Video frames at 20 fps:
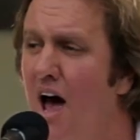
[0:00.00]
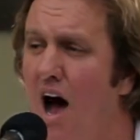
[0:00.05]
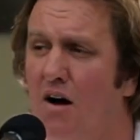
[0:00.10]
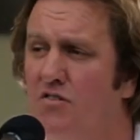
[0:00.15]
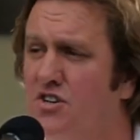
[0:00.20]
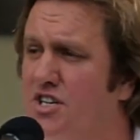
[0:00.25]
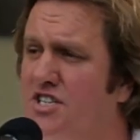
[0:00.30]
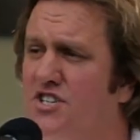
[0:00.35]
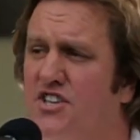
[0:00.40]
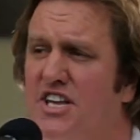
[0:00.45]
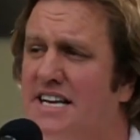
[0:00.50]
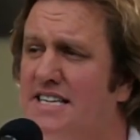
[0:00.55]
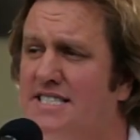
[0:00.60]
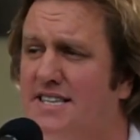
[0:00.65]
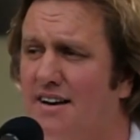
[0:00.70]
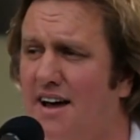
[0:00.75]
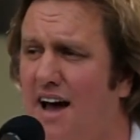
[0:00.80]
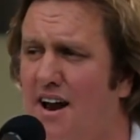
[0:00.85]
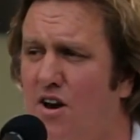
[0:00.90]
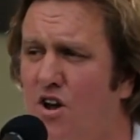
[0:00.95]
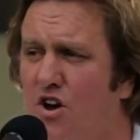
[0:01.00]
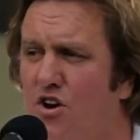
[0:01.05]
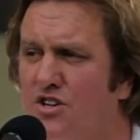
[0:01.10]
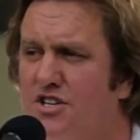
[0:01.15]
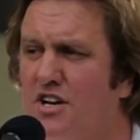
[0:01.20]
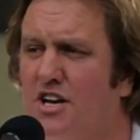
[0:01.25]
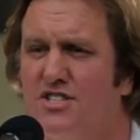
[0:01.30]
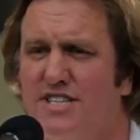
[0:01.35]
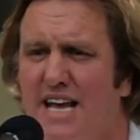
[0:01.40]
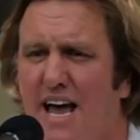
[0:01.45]
of just things that I learned.
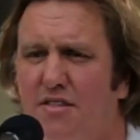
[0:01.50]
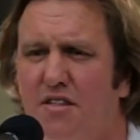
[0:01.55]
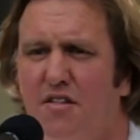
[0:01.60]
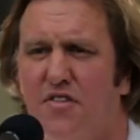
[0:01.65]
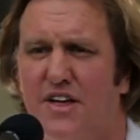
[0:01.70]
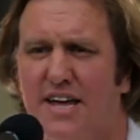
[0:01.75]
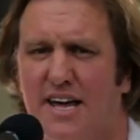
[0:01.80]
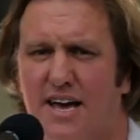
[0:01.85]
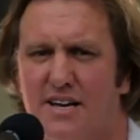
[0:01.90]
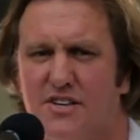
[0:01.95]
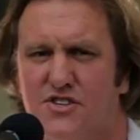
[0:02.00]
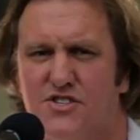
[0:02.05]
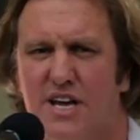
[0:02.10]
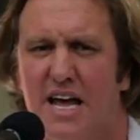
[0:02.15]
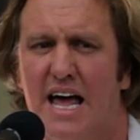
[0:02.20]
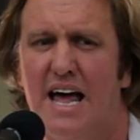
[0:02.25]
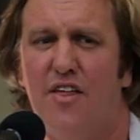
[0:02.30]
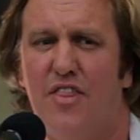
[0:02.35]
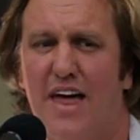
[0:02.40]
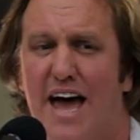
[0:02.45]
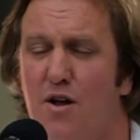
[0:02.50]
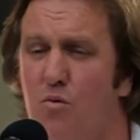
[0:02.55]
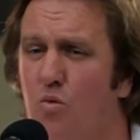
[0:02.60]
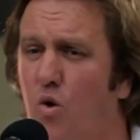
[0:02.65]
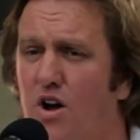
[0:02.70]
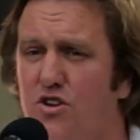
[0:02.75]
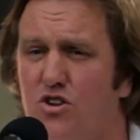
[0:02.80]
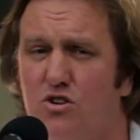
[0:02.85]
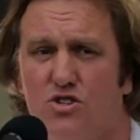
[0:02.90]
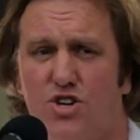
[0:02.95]
Because the other thing is that
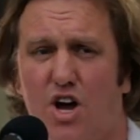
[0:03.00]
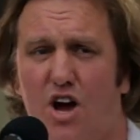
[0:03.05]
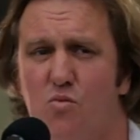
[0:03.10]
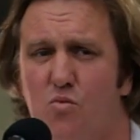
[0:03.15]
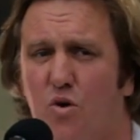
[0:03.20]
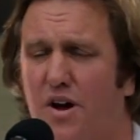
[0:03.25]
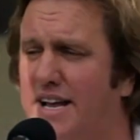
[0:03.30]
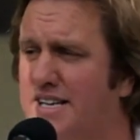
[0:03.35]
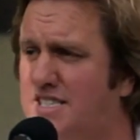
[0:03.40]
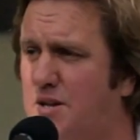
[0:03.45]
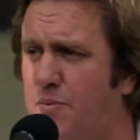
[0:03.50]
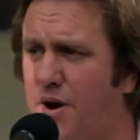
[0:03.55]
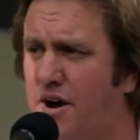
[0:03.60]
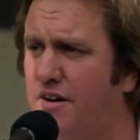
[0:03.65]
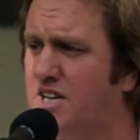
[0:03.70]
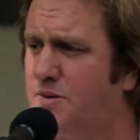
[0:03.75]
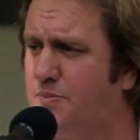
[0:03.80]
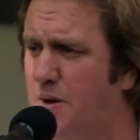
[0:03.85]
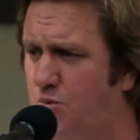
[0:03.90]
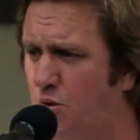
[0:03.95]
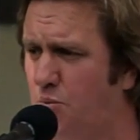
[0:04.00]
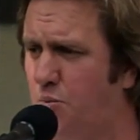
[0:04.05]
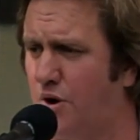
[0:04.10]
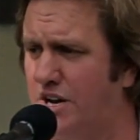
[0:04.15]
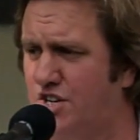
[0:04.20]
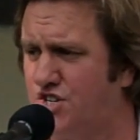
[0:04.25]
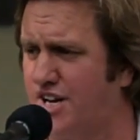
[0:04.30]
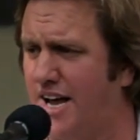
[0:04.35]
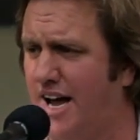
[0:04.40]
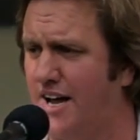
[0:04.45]
what you don't want as a parent is people
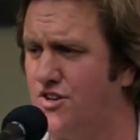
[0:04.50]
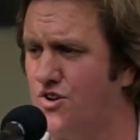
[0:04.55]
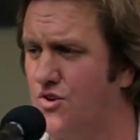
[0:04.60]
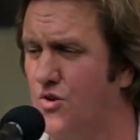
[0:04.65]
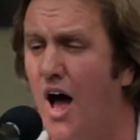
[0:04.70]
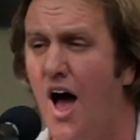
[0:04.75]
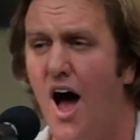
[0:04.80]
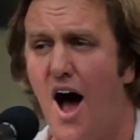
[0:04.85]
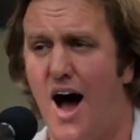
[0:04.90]
preaching at you.